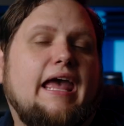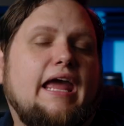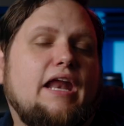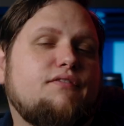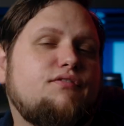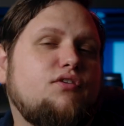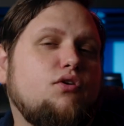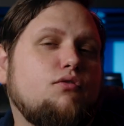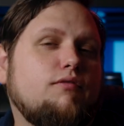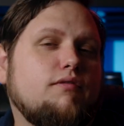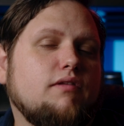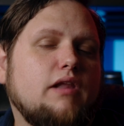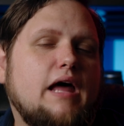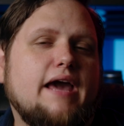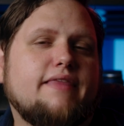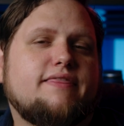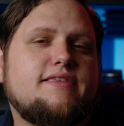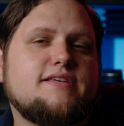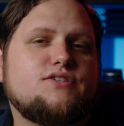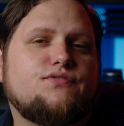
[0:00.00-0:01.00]
And if you've
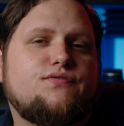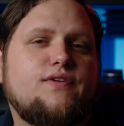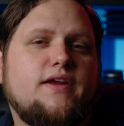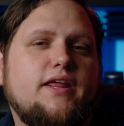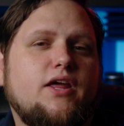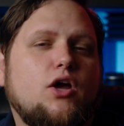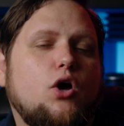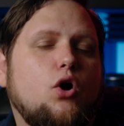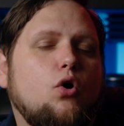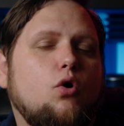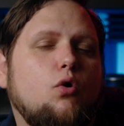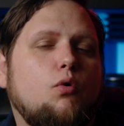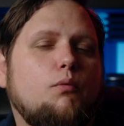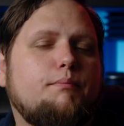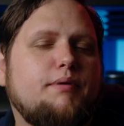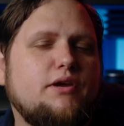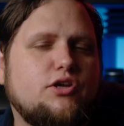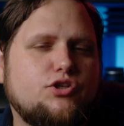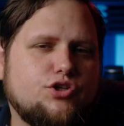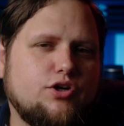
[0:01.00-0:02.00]
liked this video,
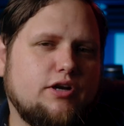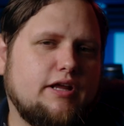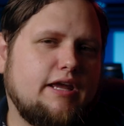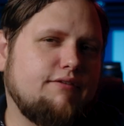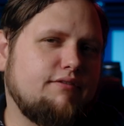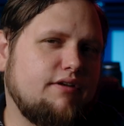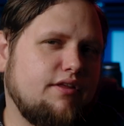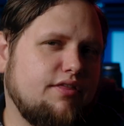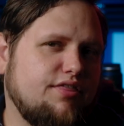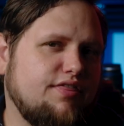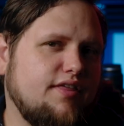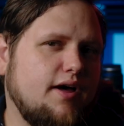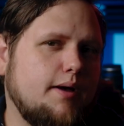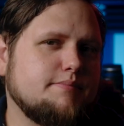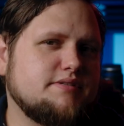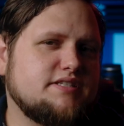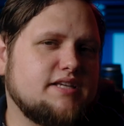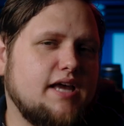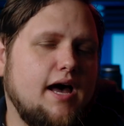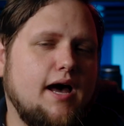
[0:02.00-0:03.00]
be sure to give it a
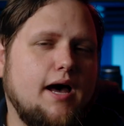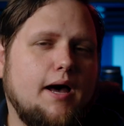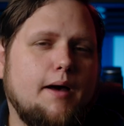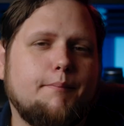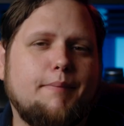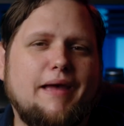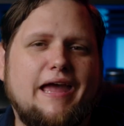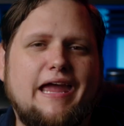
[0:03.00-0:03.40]
thumbs up.